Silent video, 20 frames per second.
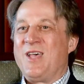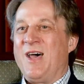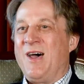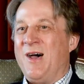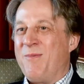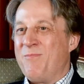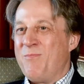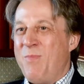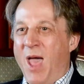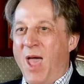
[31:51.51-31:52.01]

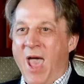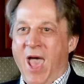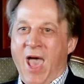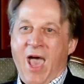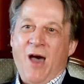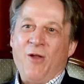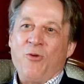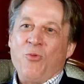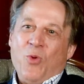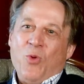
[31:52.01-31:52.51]

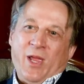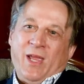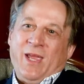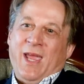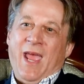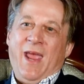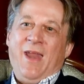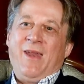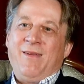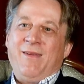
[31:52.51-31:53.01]
How do we
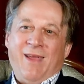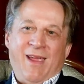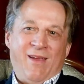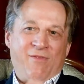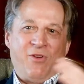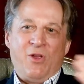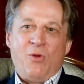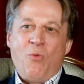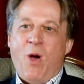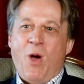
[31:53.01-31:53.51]
get
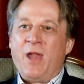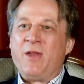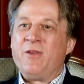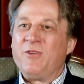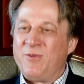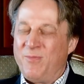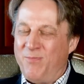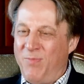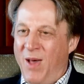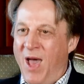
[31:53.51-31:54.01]

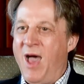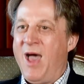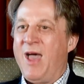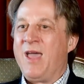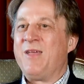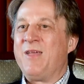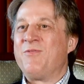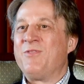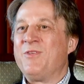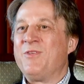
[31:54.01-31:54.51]
everyone to behave